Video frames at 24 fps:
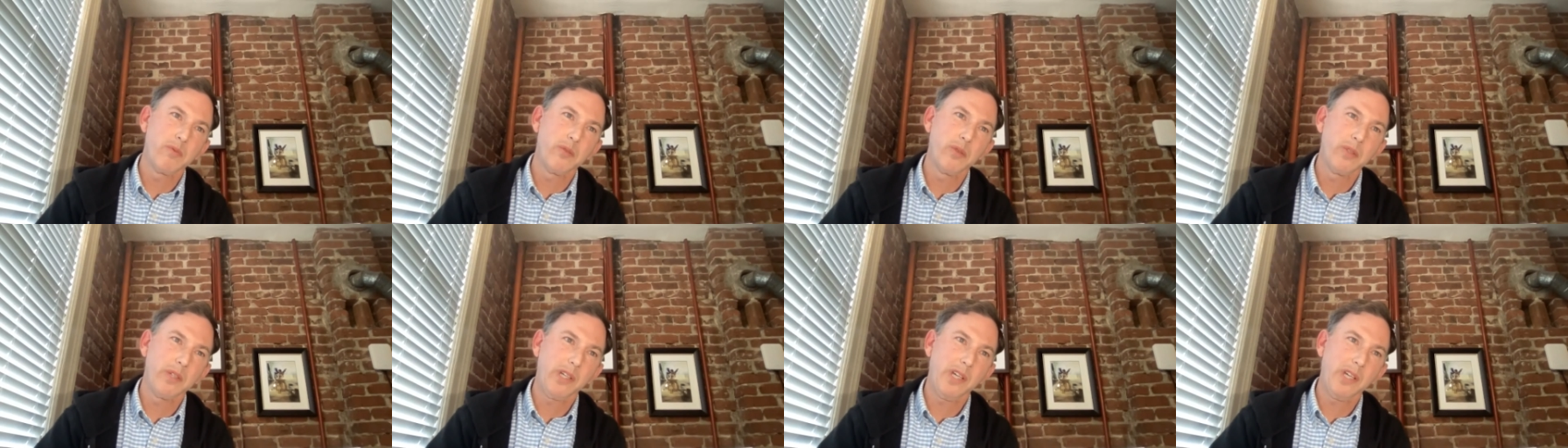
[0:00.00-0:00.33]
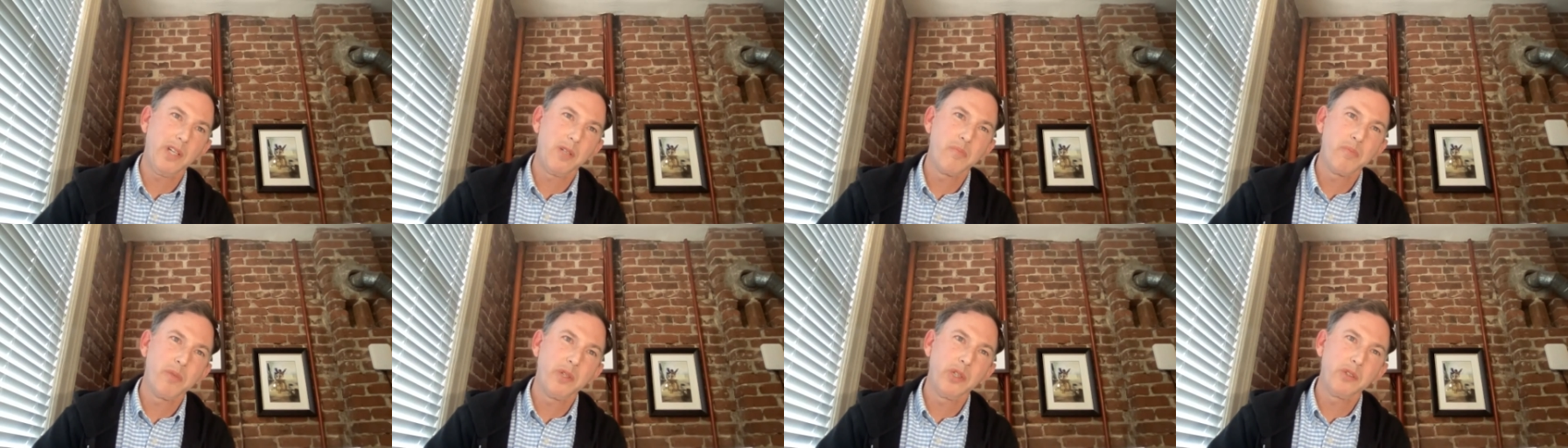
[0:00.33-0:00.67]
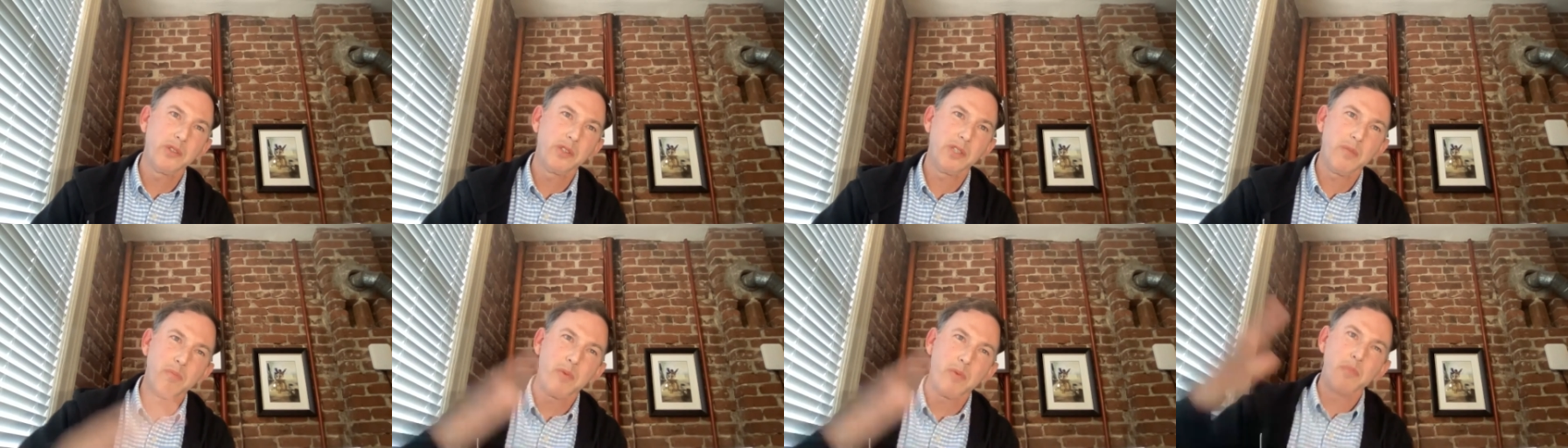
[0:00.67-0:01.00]
we kind of built
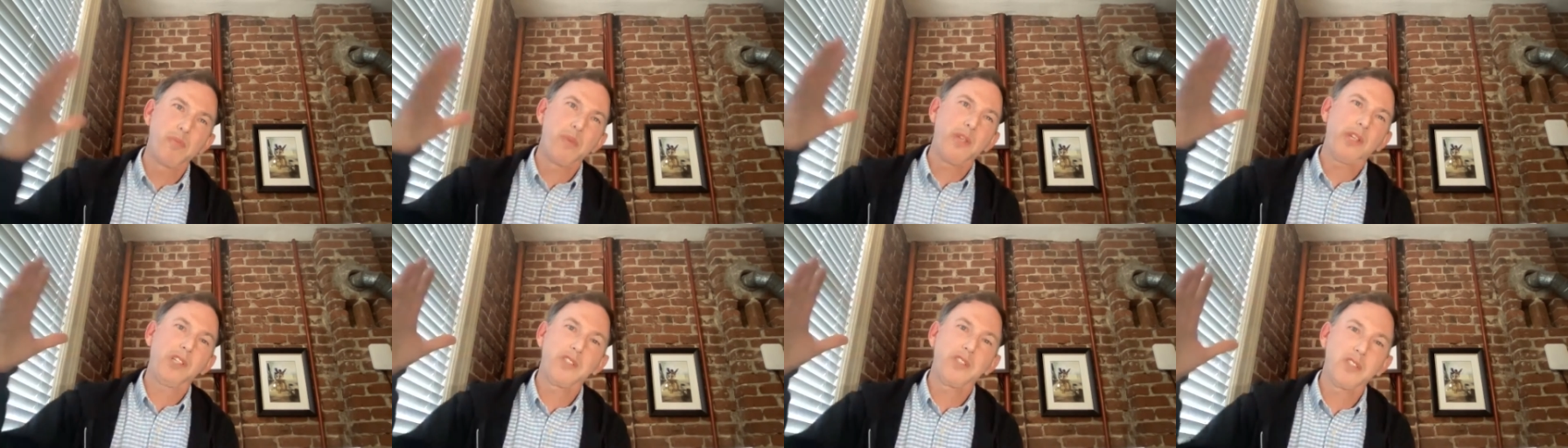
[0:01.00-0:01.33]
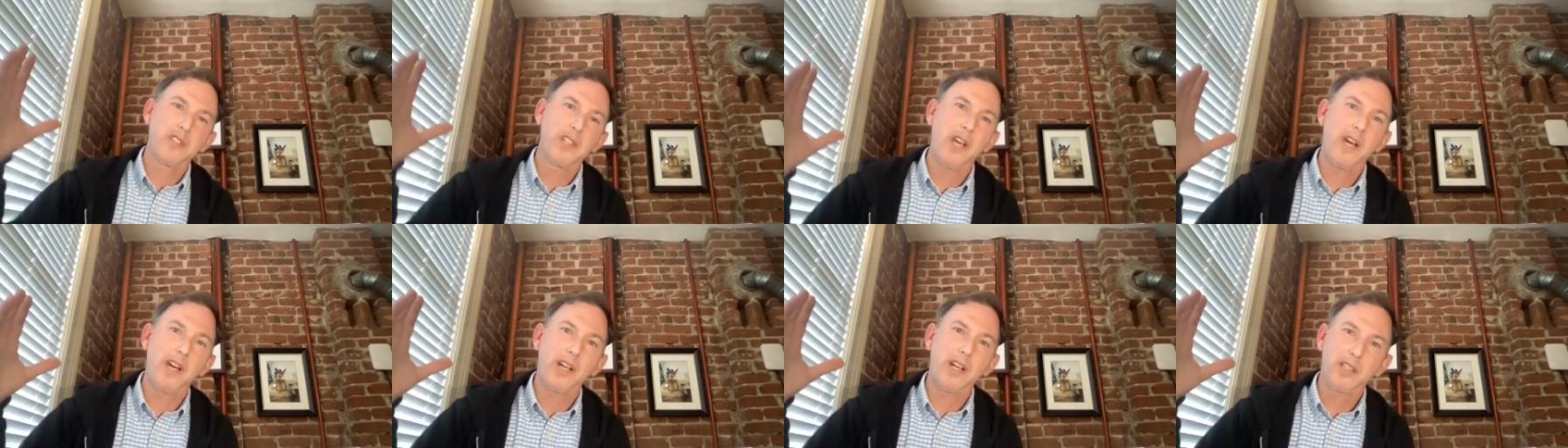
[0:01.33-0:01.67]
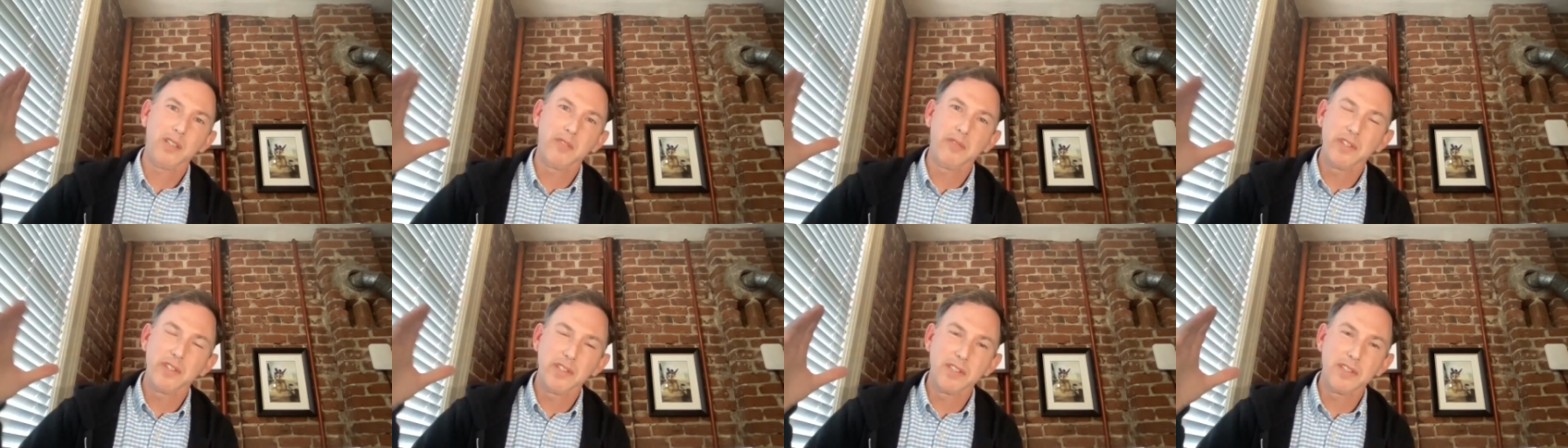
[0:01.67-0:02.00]
up a big stack
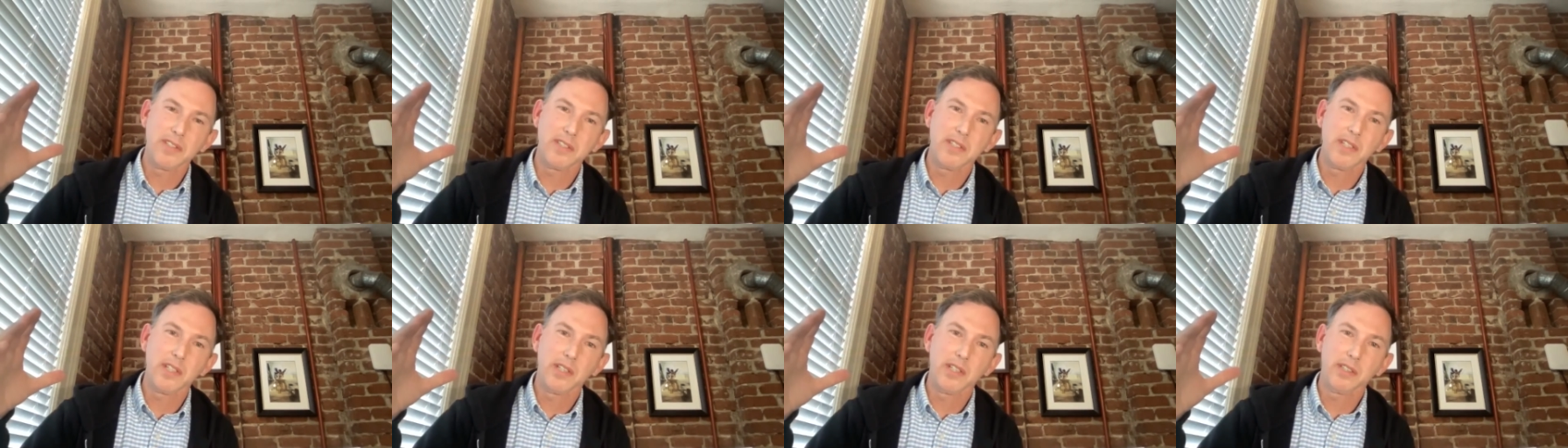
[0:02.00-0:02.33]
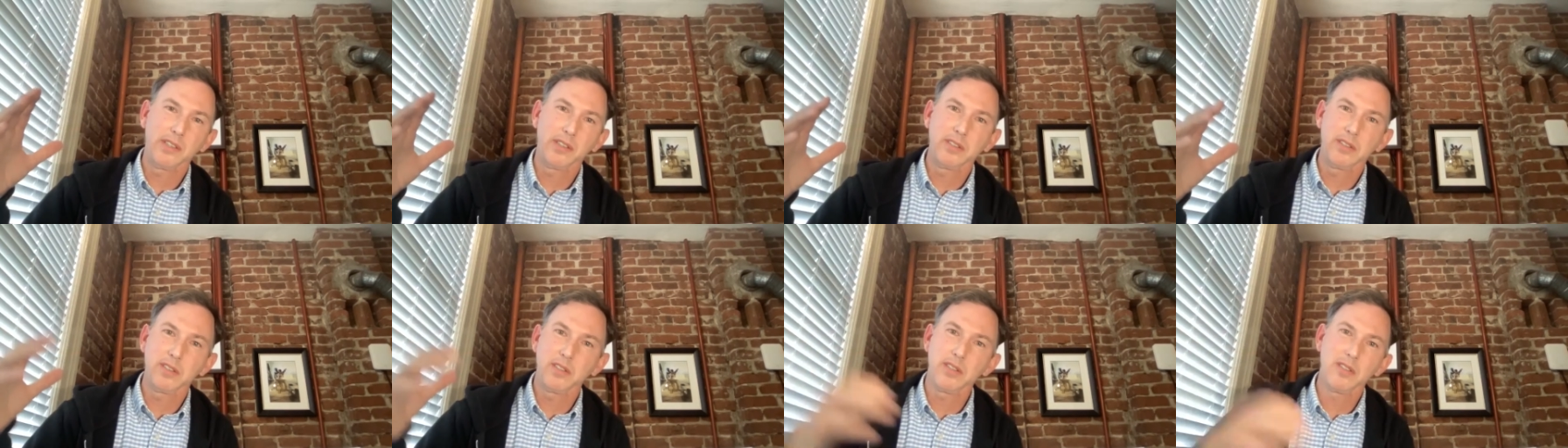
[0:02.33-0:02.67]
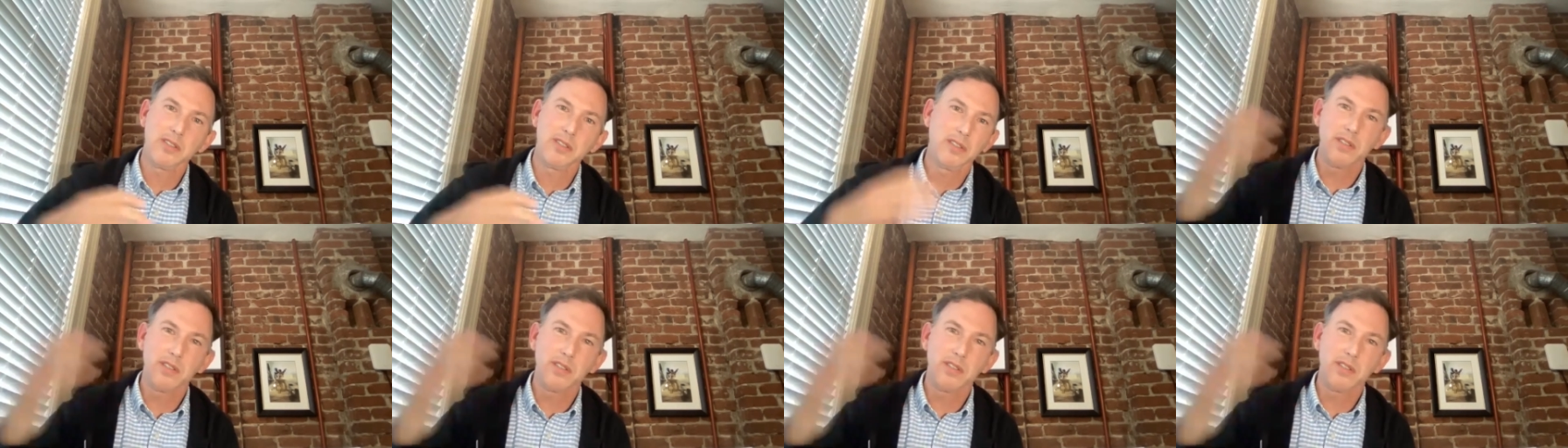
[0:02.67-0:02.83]
of these things.